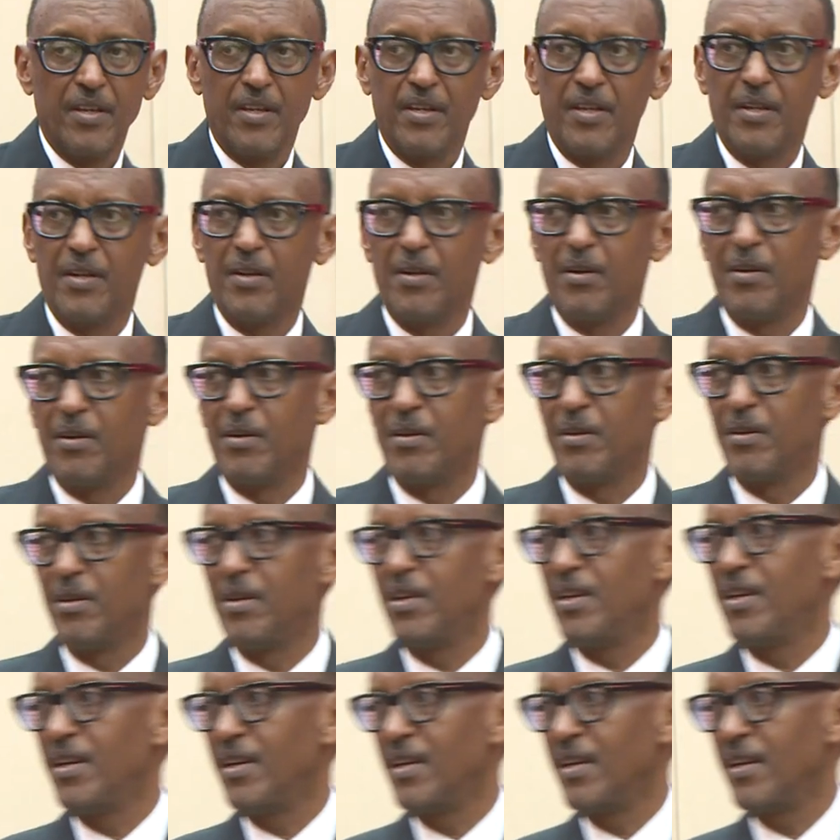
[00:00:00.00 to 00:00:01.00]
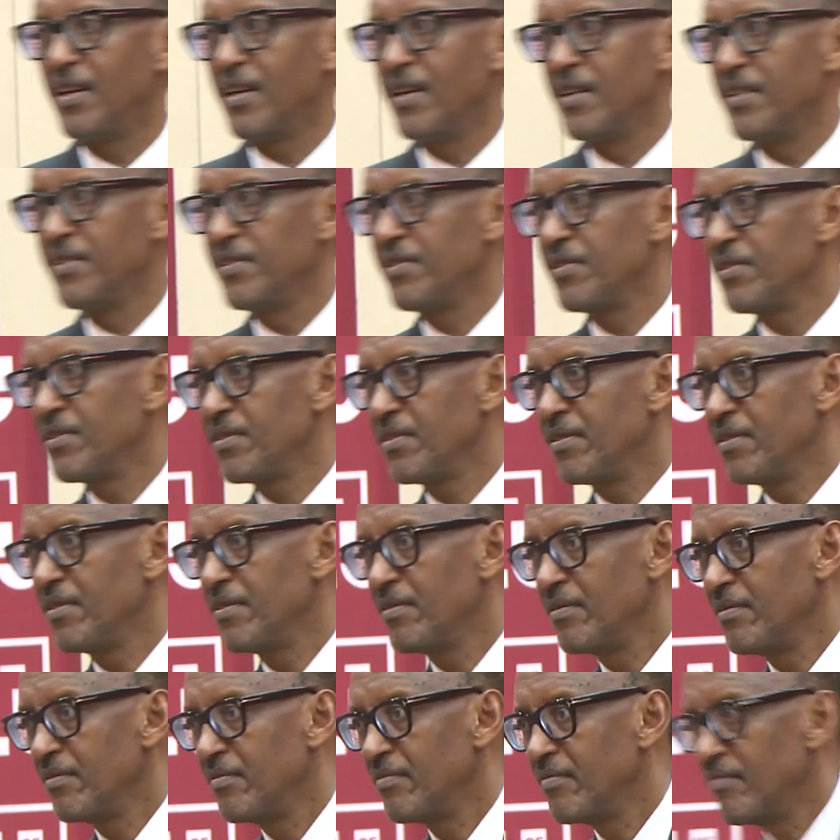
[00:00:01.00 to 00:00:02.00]
you know, as
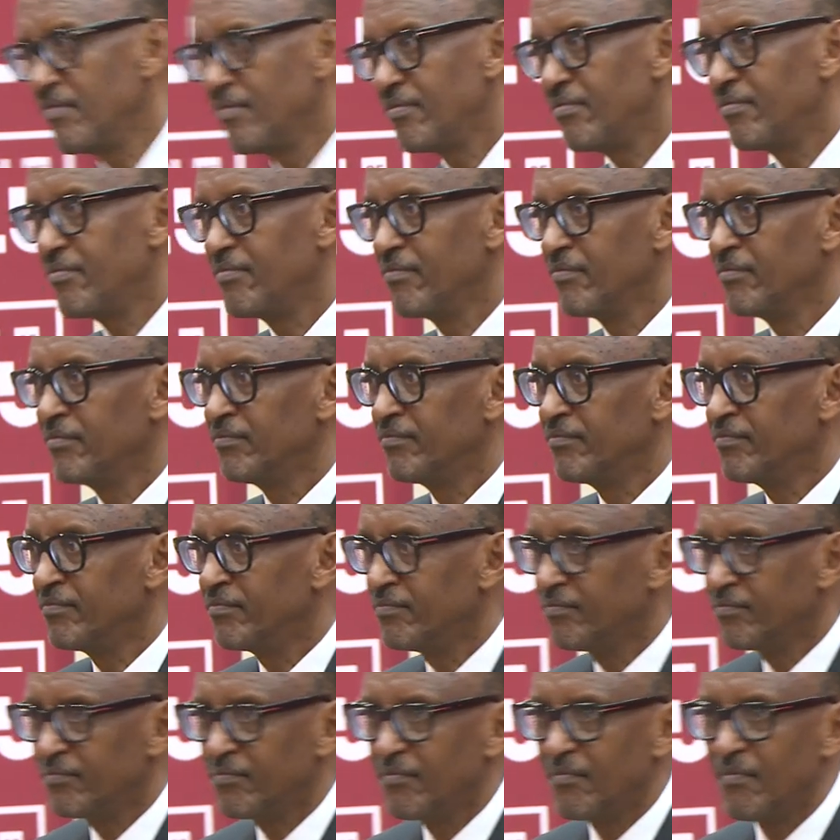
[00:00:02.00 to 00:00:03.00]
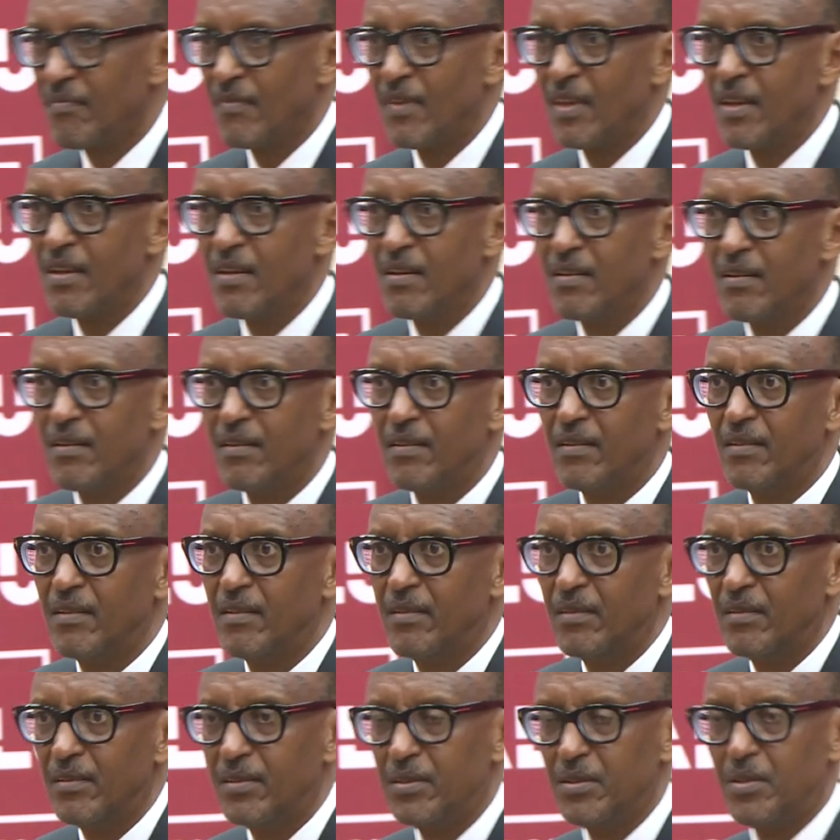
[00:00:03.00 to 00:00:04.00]

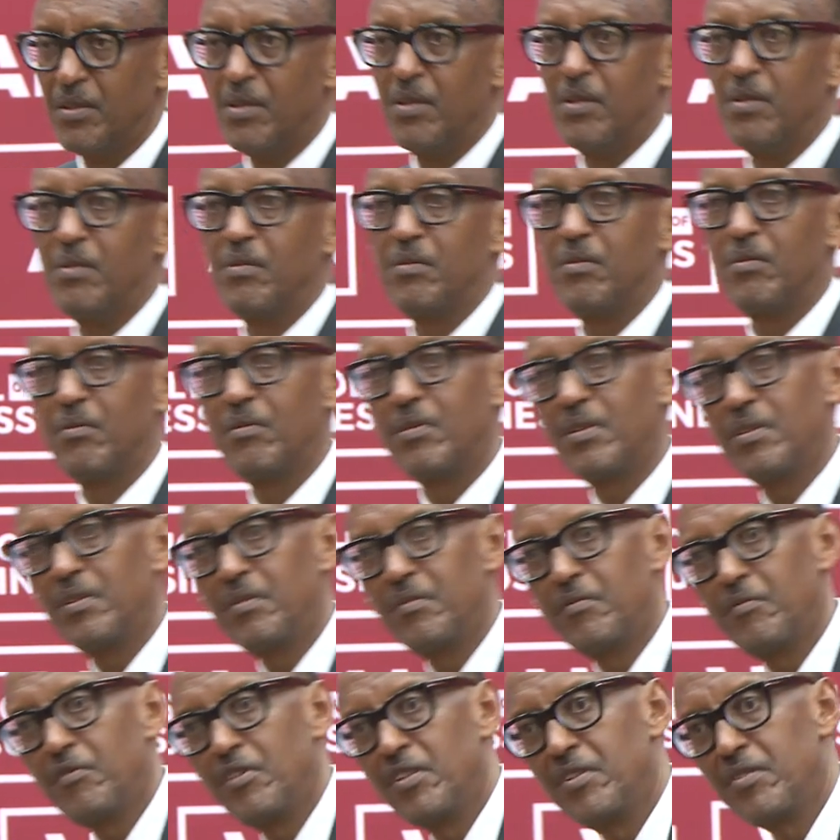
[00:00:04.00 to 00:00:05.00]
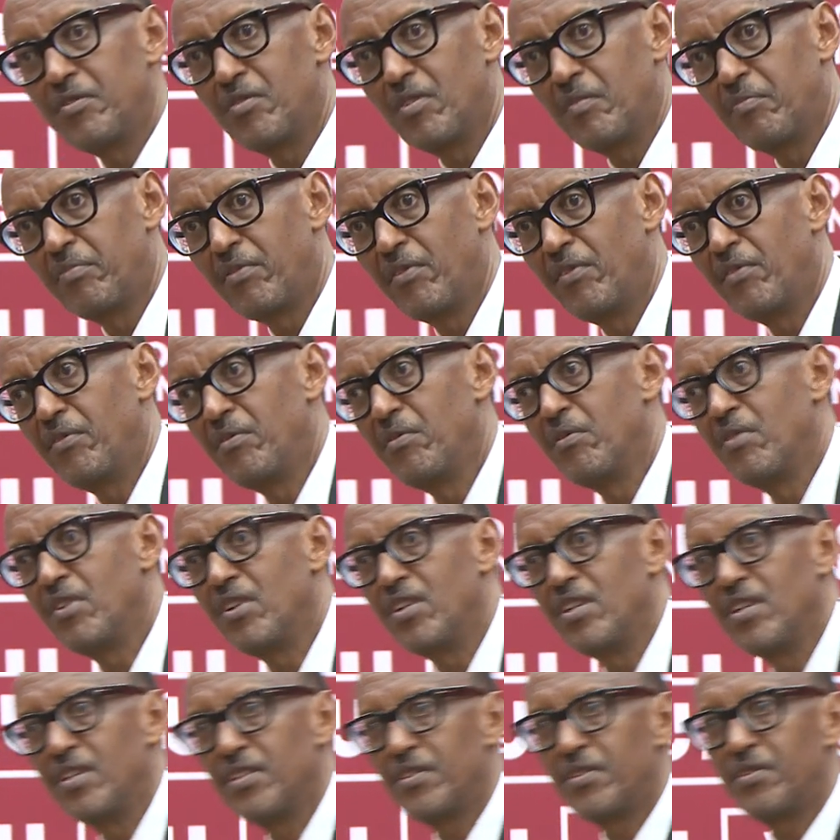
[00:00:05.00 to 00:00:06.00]
you know,
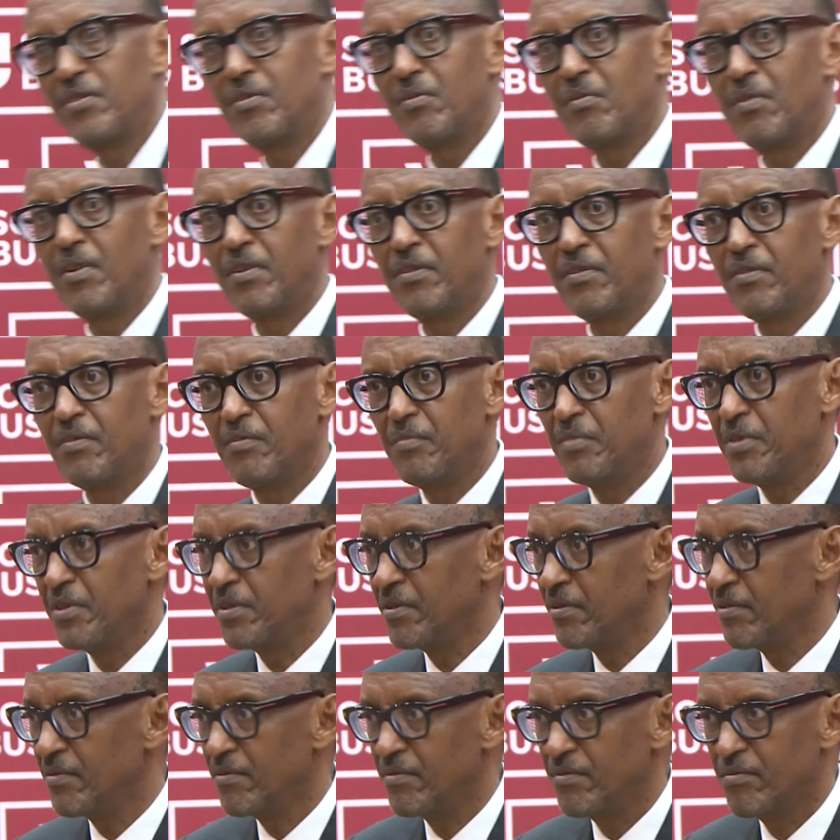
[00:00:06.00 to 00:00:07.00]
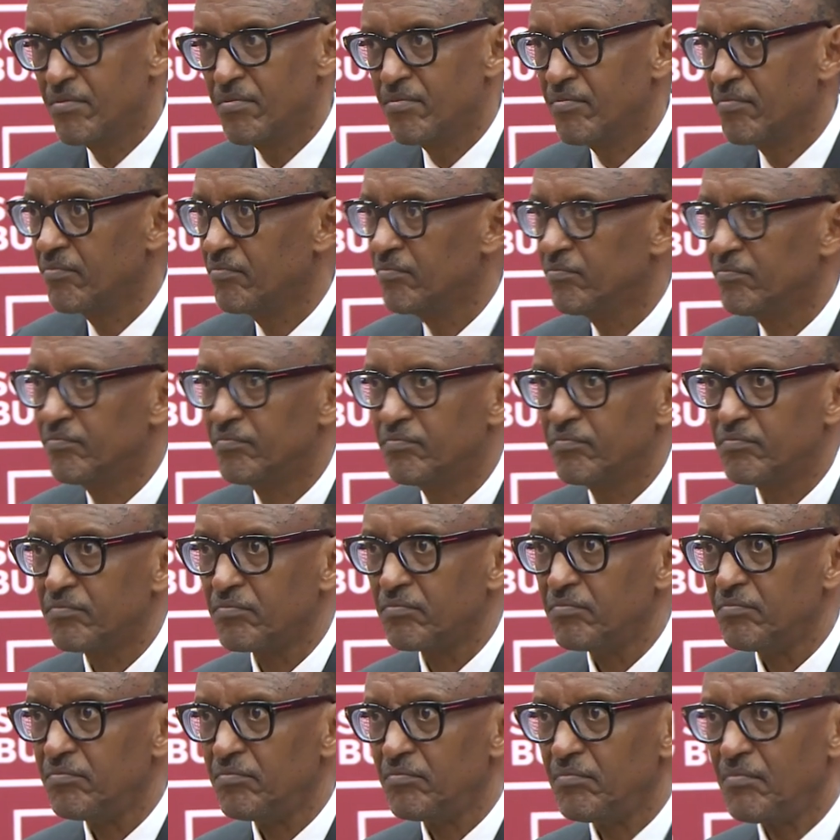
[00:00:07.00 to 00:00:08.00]
entrepreneurs, you want to be,
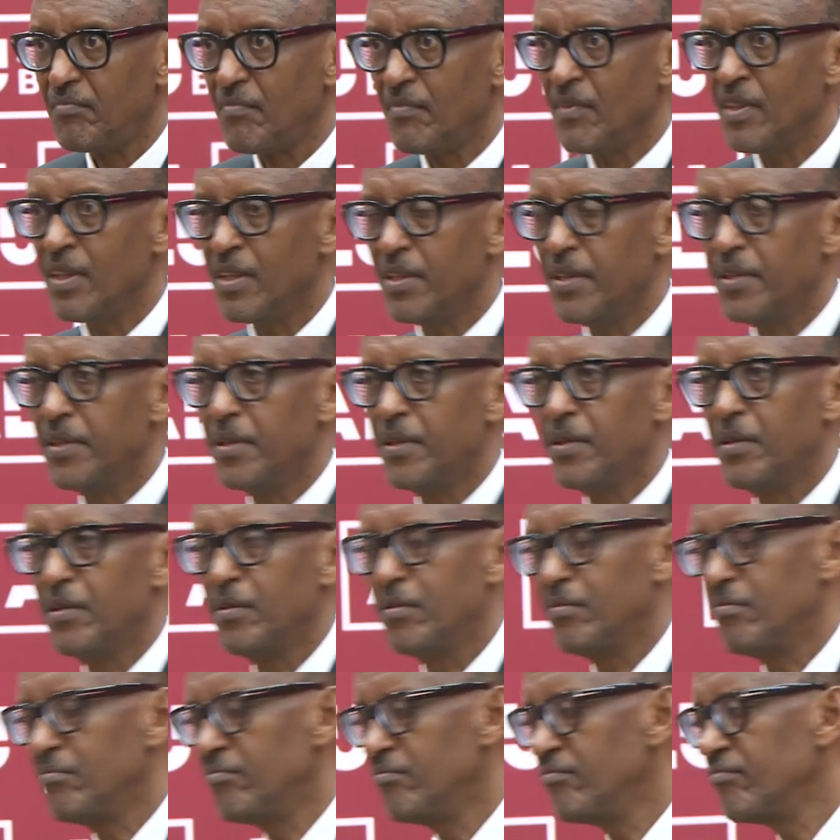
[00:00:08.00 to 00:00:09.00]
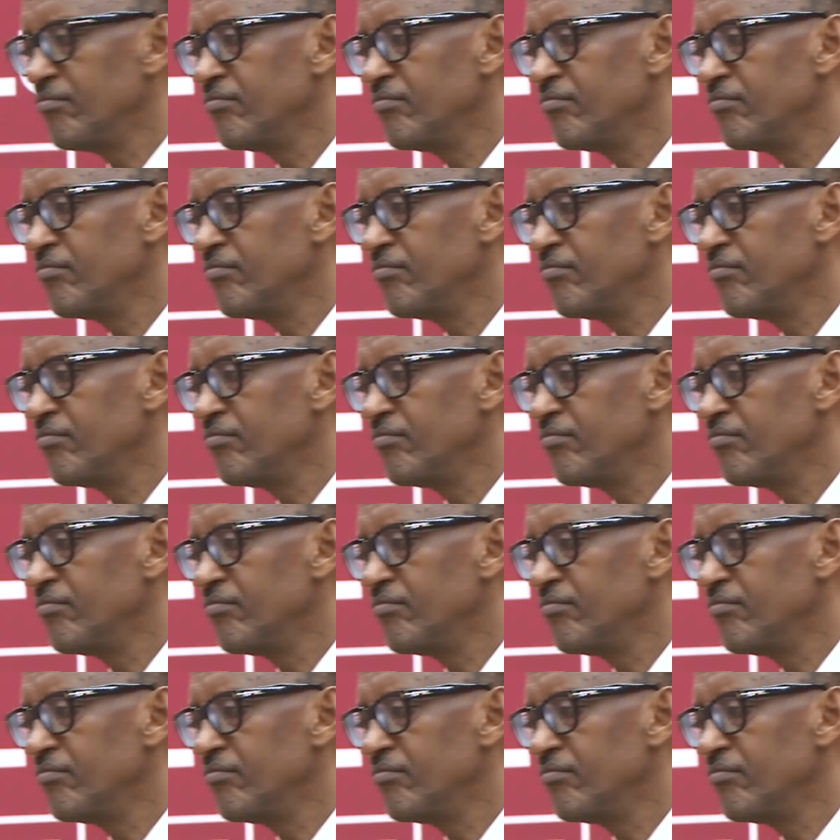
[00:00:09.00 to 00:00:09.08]
you know,